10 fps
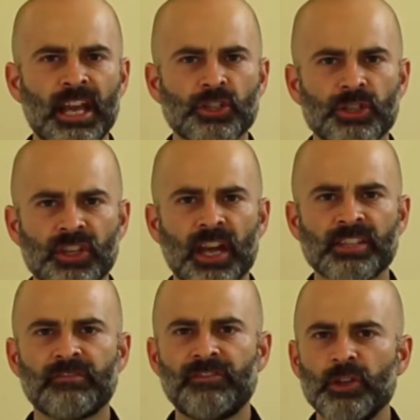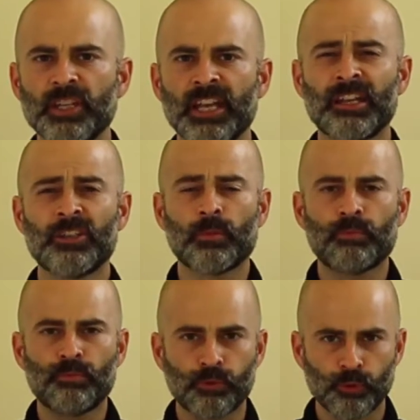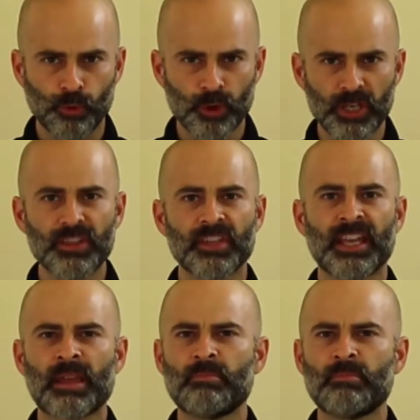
exercise and feeling like you're breathing